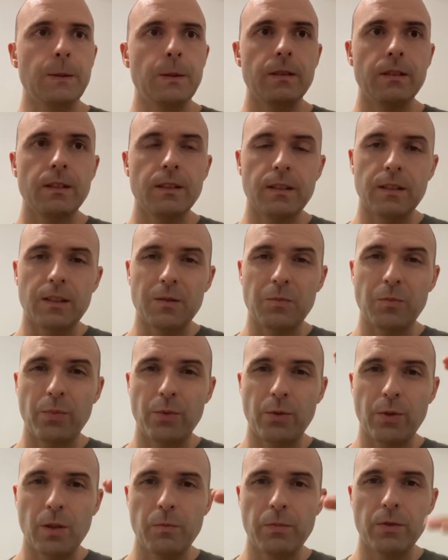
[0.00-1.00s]
in a
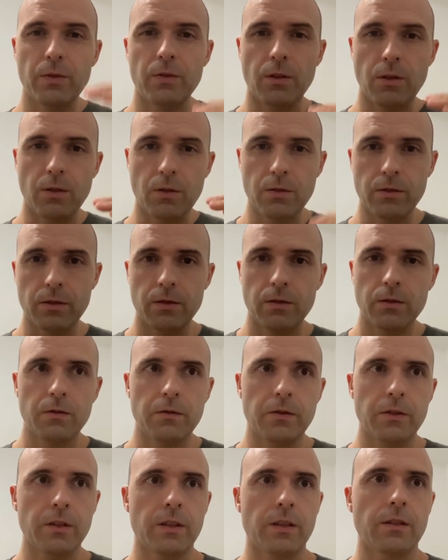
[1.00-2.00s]
proper order
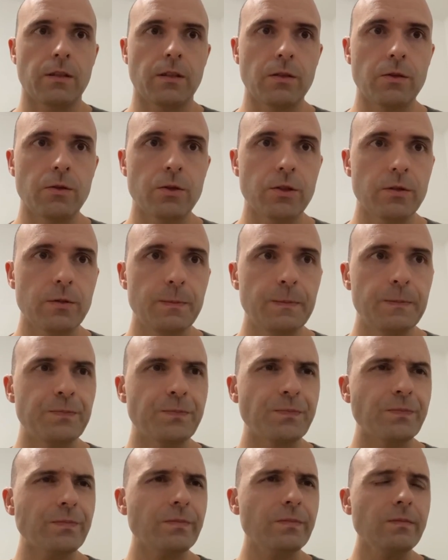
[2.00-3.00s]
of execution,
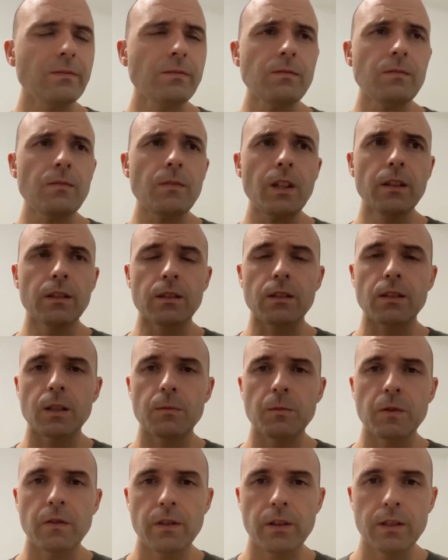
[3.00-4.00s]
and
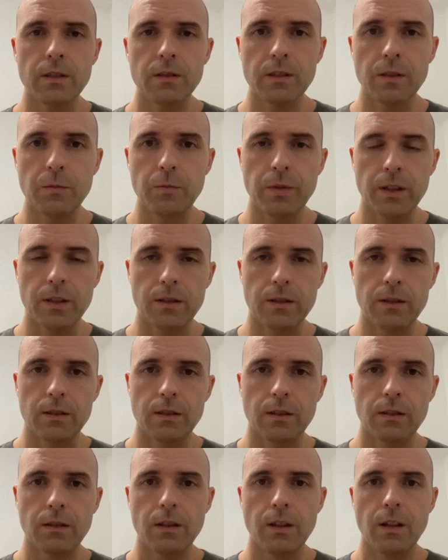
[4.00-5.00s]
some of them
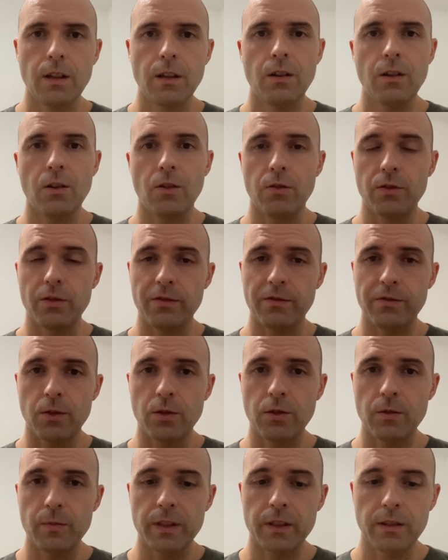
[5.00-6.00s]
depend on the
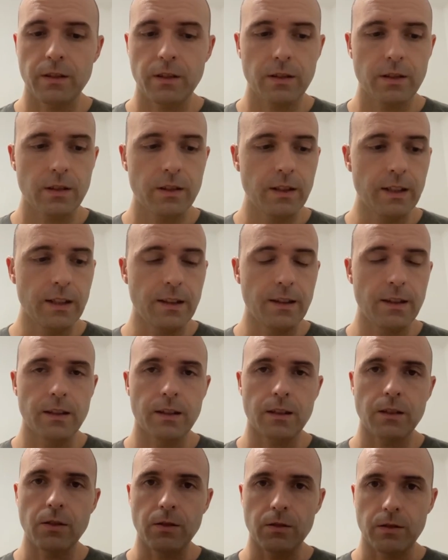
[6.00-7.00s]
format and the
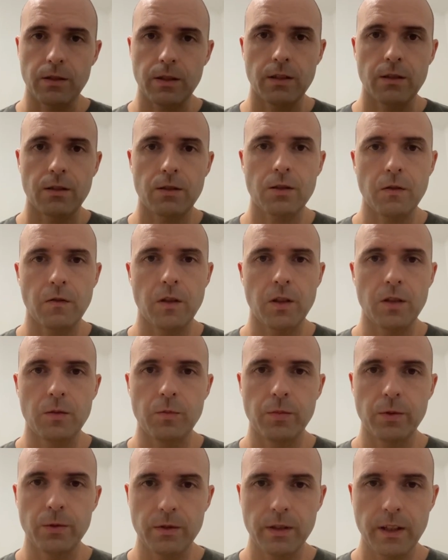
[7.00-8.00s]
contents of the
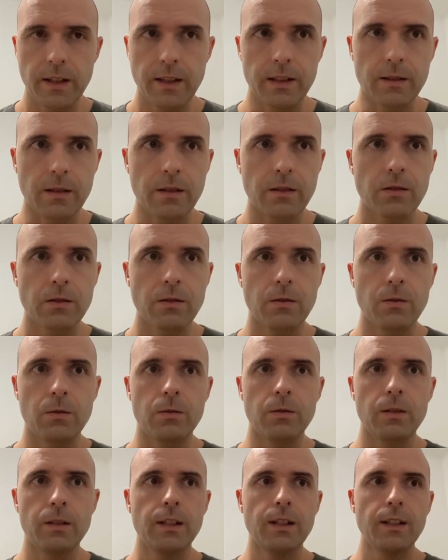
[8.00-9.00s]
input data.
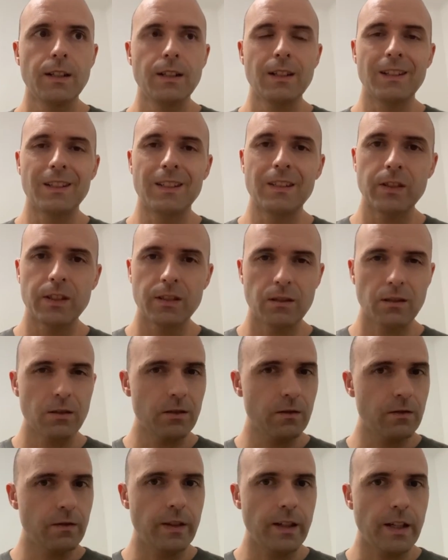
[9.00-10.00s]
So leaving all
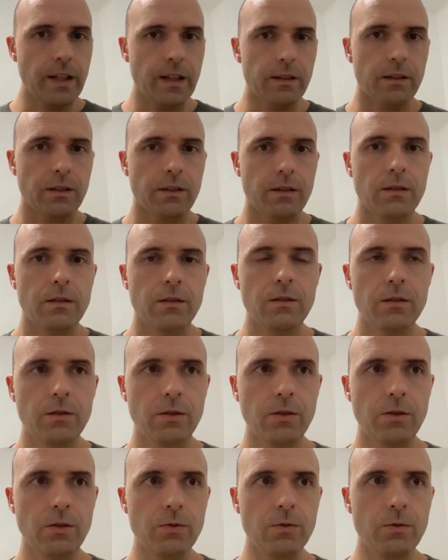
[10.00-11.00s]
of that
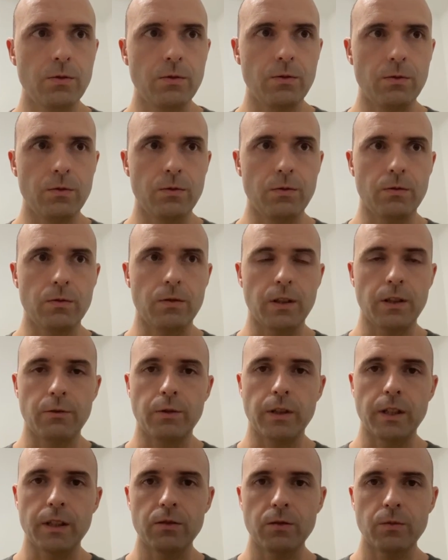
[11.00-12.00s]
to a
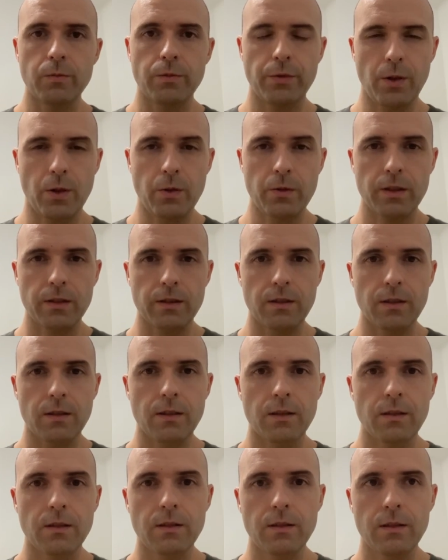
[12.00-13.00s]
random
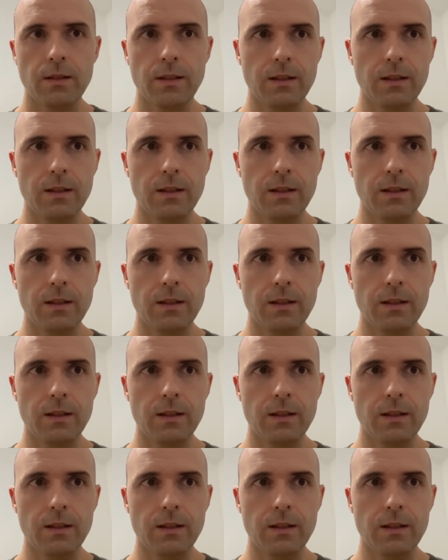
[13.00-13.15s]
process